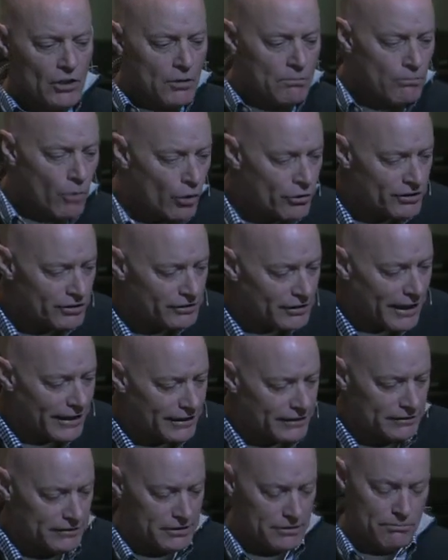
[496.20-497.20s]
more than
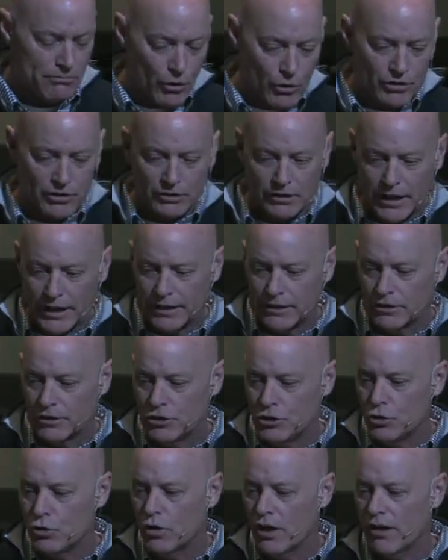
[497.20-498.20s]
likely, more than likely,
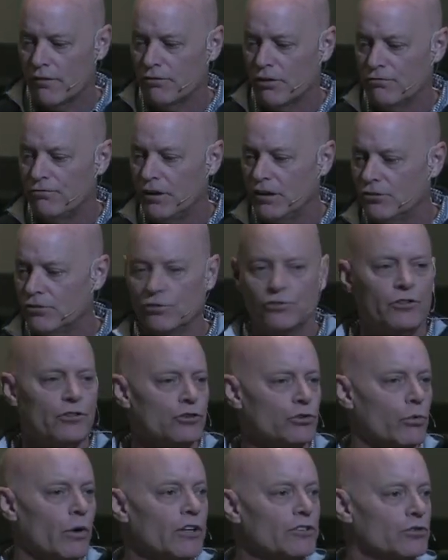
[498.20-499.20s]
you have faced a
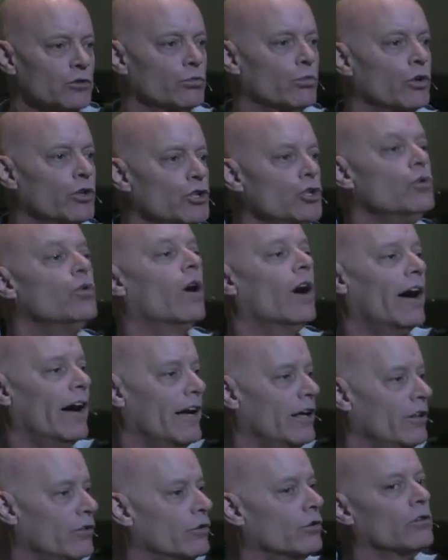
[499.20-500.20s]
situation where you
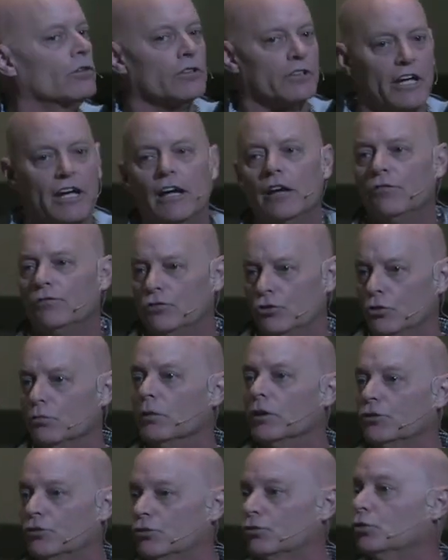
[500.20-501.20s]
either gave too
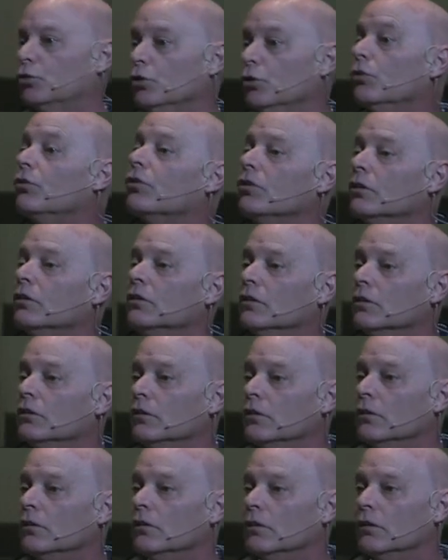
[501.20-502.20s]
much truth,
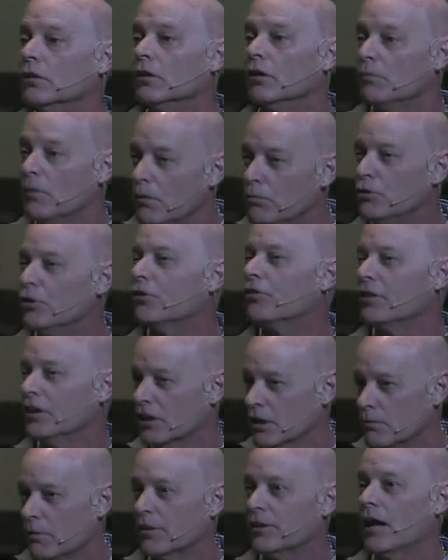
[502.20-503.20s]
and maybe you're
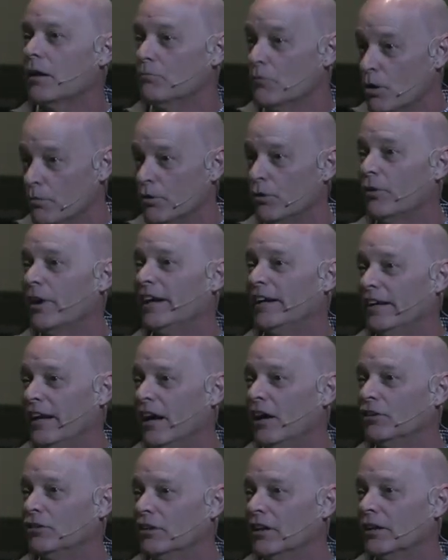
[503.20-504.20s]
thinking about that moment right
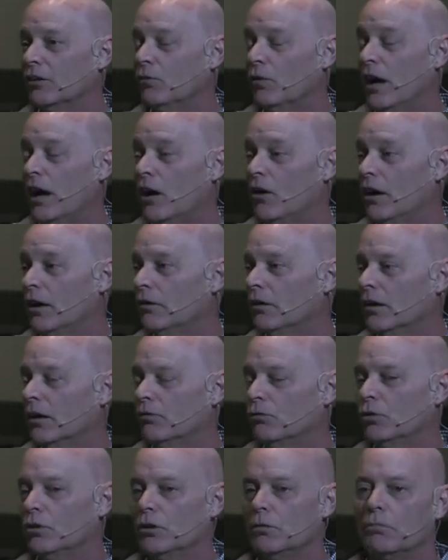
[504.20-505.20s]
now. You're like, wow, I, I
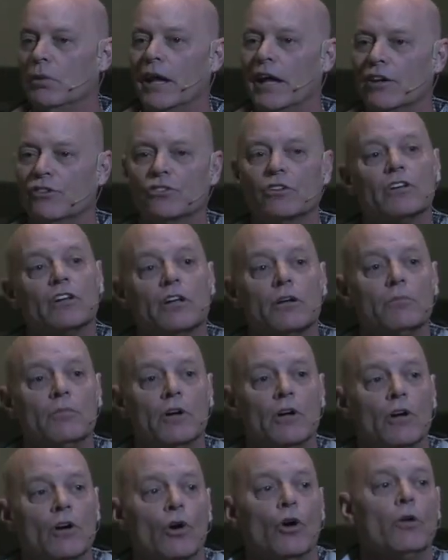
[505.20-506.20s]
really blasted them.
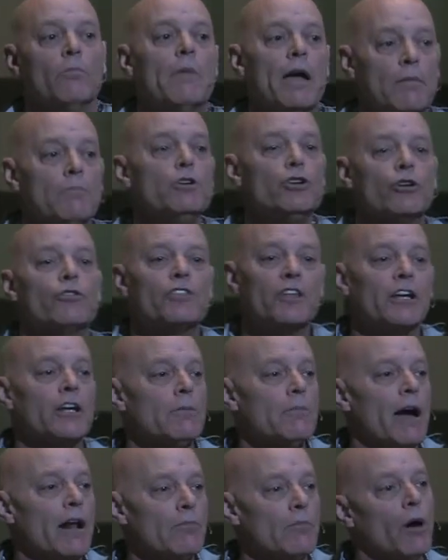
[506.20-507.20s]
Or maybe you're thinking
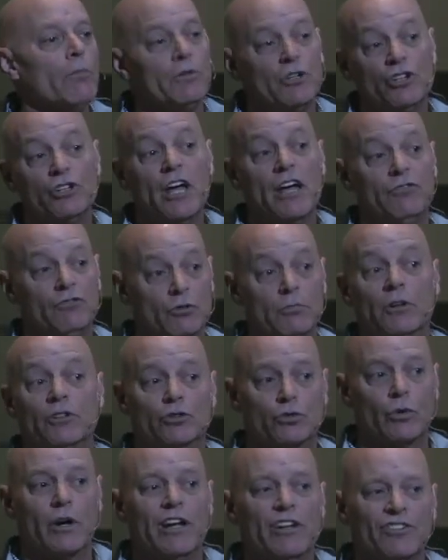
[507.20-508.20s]
about a moment you gave too
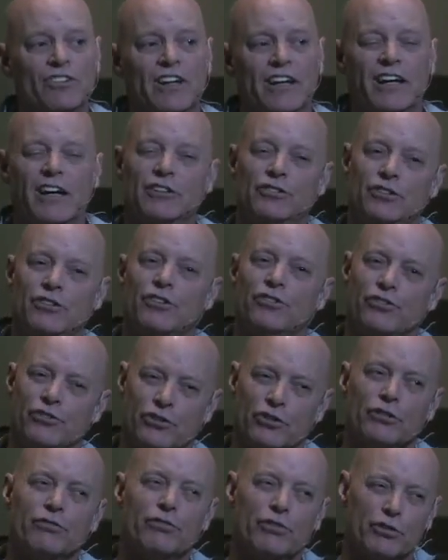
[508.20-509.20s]
much grace and like, I should have
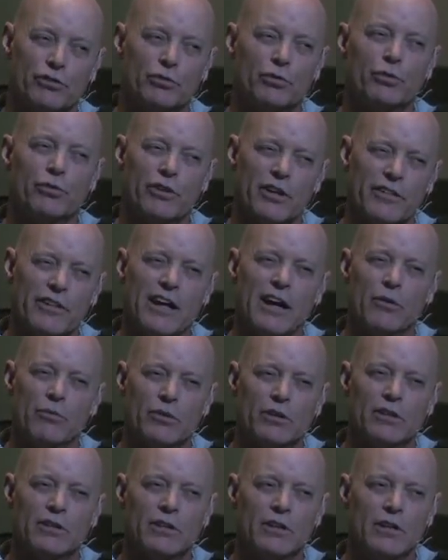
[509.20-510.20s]
stood for the truth on that
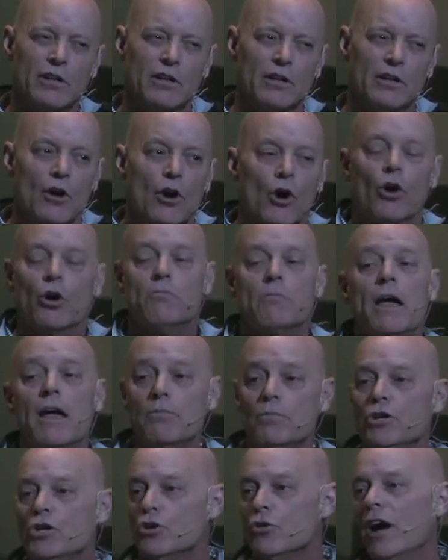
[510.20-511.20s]
one. Or
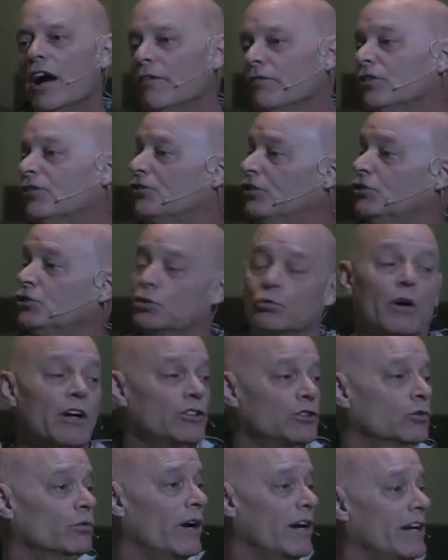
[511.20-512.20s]
maybe you have a
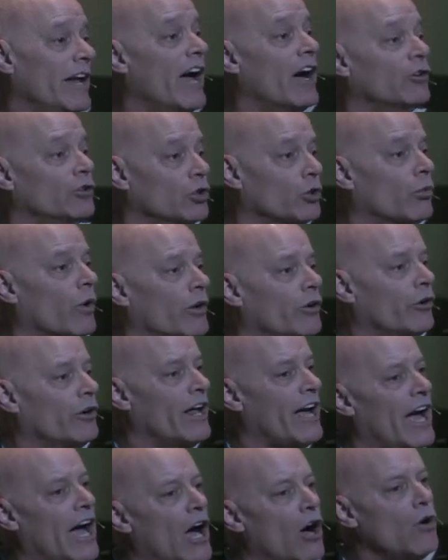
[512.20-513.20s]
situation right now and you're wondering,
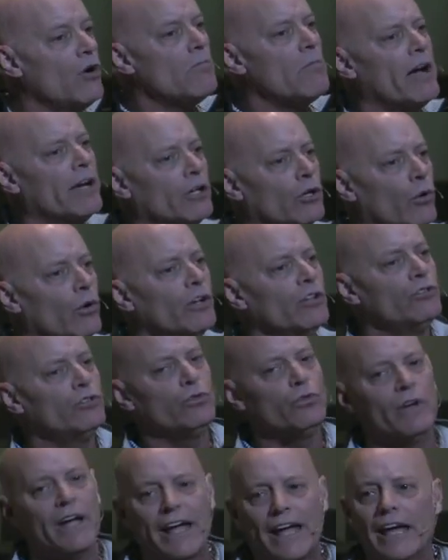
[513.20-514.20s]
how am I going
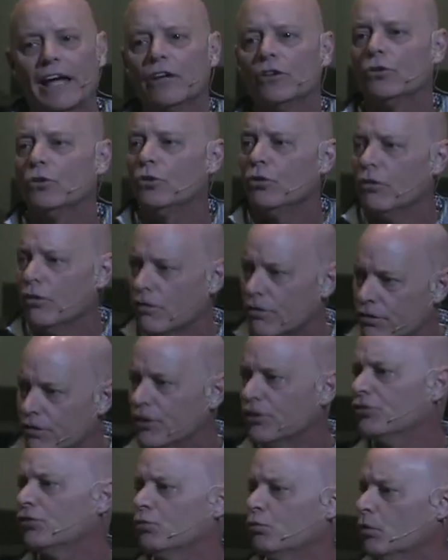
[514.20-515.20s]
to handle
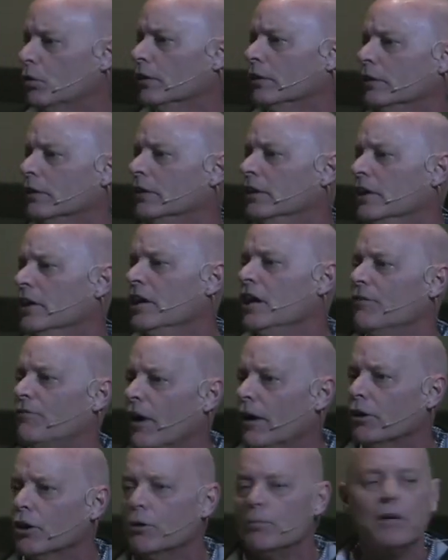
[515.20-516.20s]
this one? If
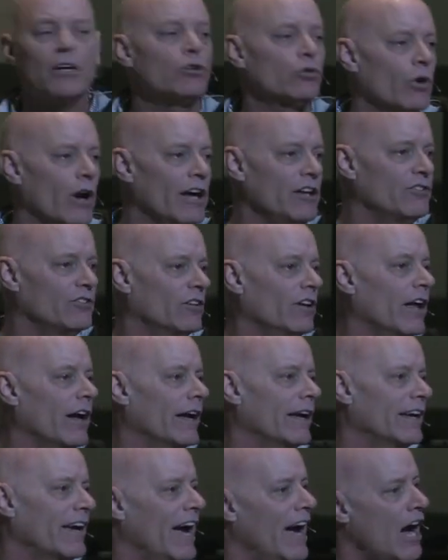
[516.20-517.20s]
I'm going to be Christ
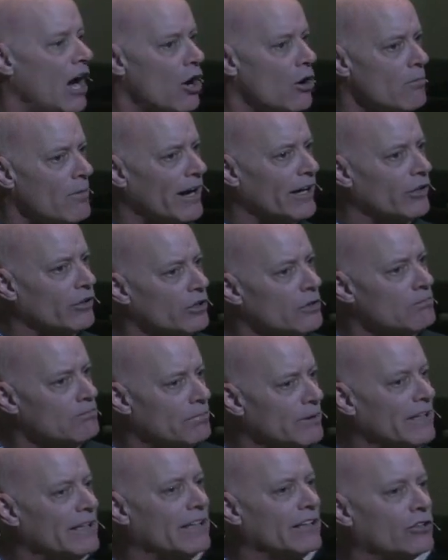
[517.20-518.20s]
like, how am I going to
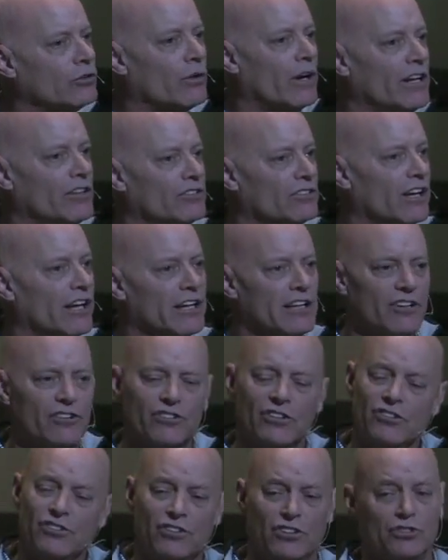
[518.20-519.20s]
be Christ like?
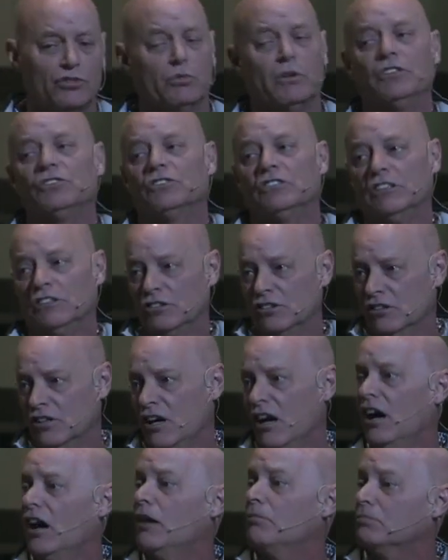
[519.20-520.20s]
Because this situation is
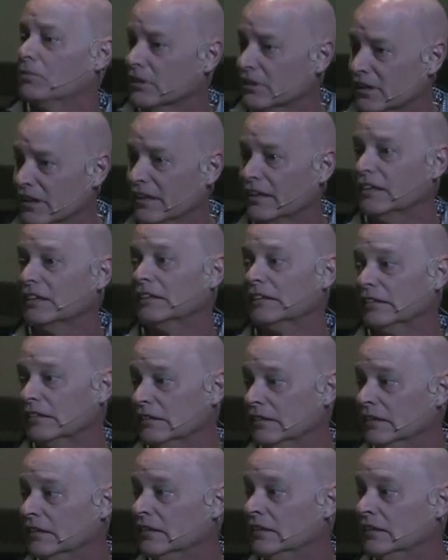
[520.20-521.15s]
complicated.